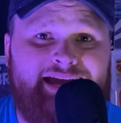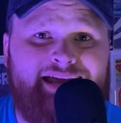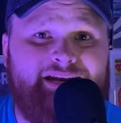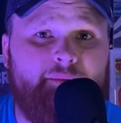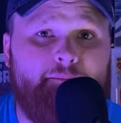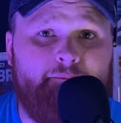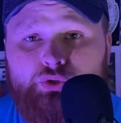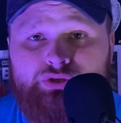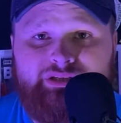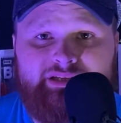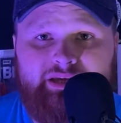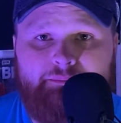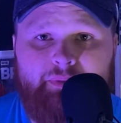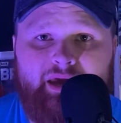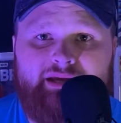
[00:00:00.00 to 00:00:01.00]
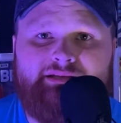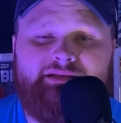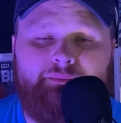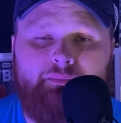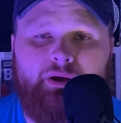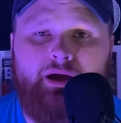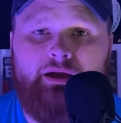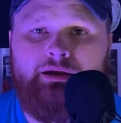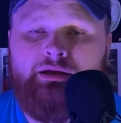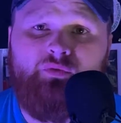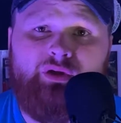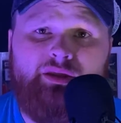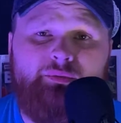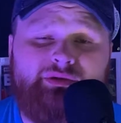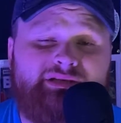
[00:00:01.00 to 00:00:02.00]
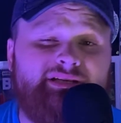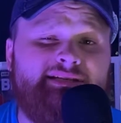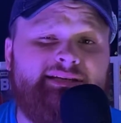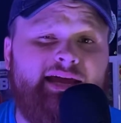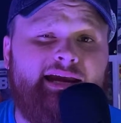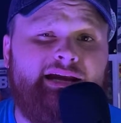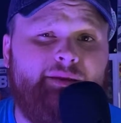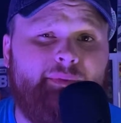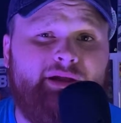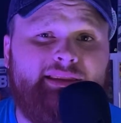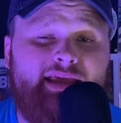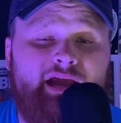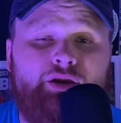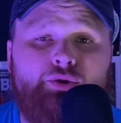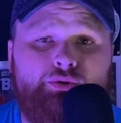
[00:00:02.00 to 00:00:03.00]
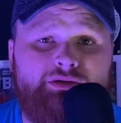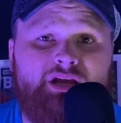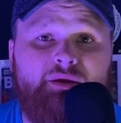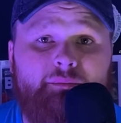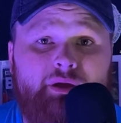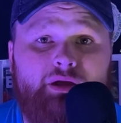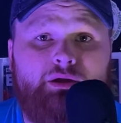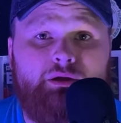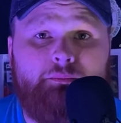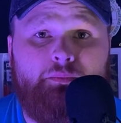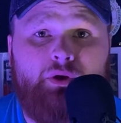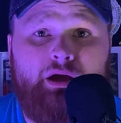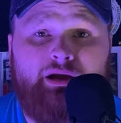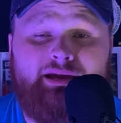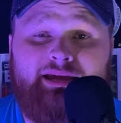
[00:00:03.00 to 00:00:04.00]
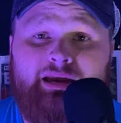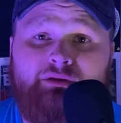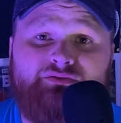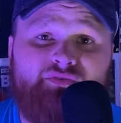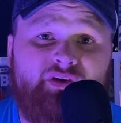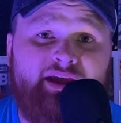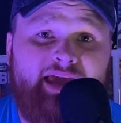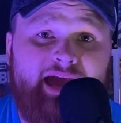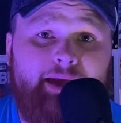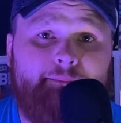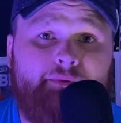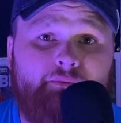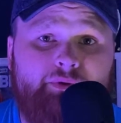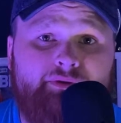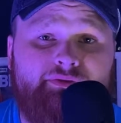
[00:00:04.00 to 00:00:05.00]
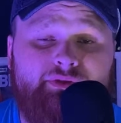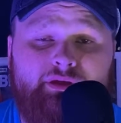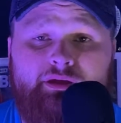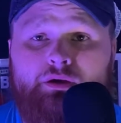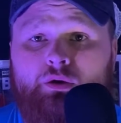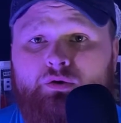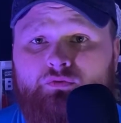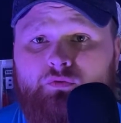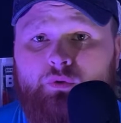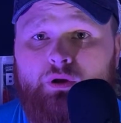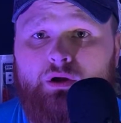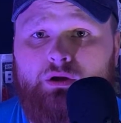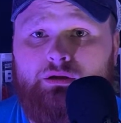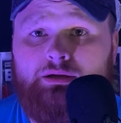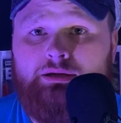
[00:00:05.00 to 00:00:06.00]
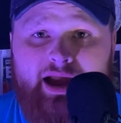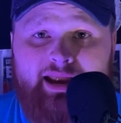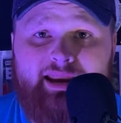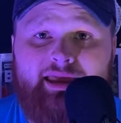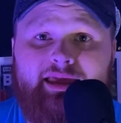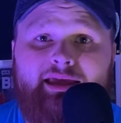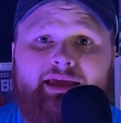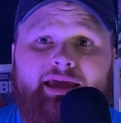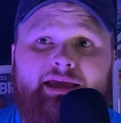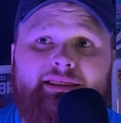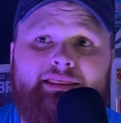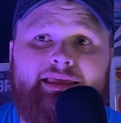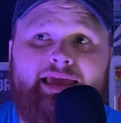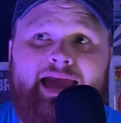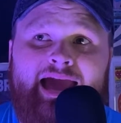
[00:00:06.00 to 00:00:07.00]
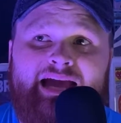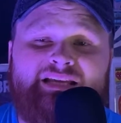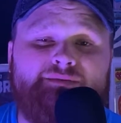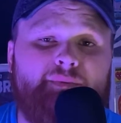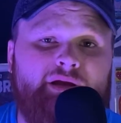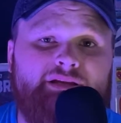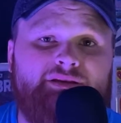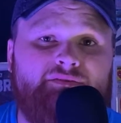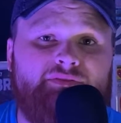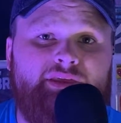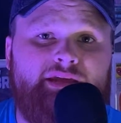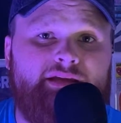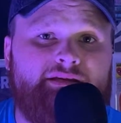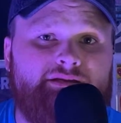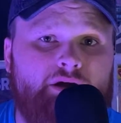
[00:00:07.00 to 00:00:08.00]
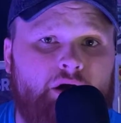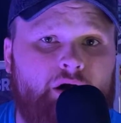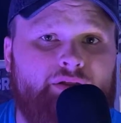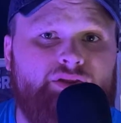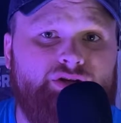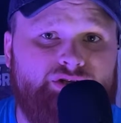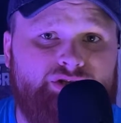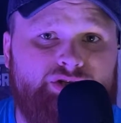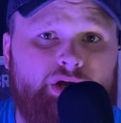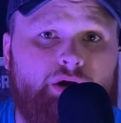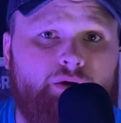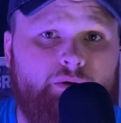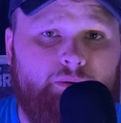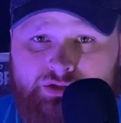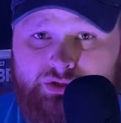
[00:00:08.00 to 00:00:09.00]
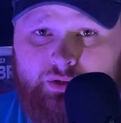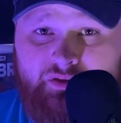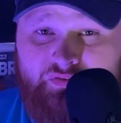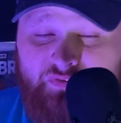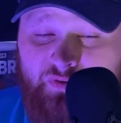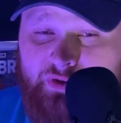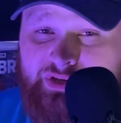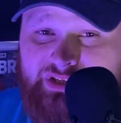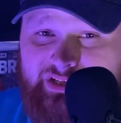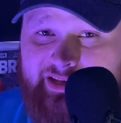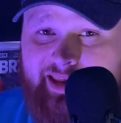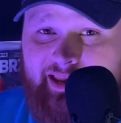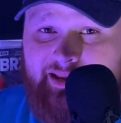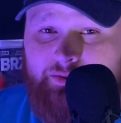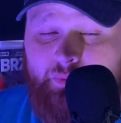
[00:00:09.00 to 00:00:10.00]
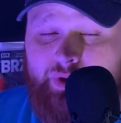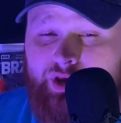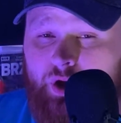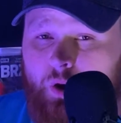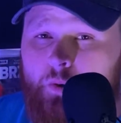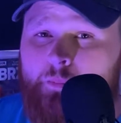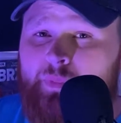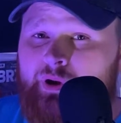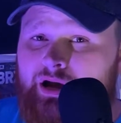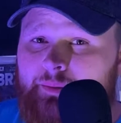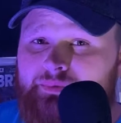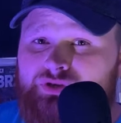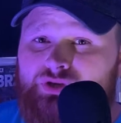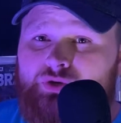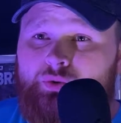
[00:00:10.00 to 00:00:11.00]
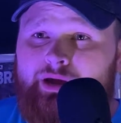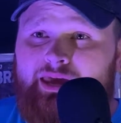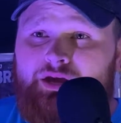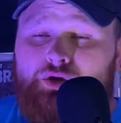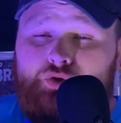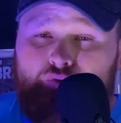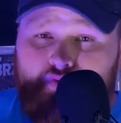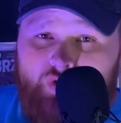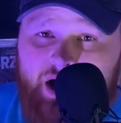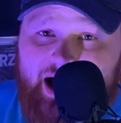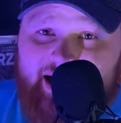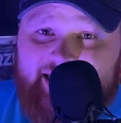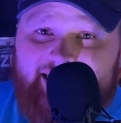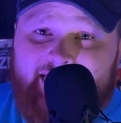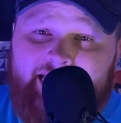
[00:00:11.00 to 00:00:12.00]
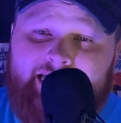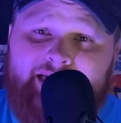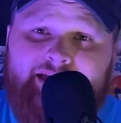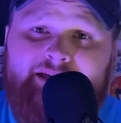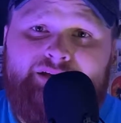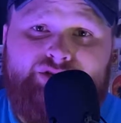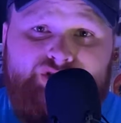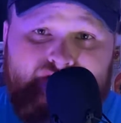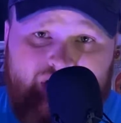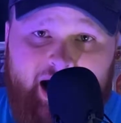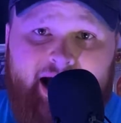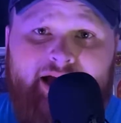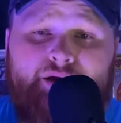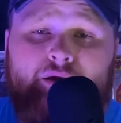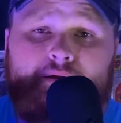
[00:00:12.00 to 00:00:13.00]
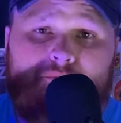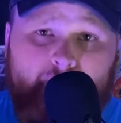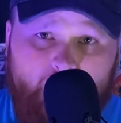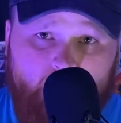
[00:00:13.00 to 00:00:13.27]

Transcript: is kind of loosely based upon. So I really was excited about that. I knew it was going to be a good product, and I was very happy with the overall writing and the aspect of things on the show. So the first scene, we open up to a crying child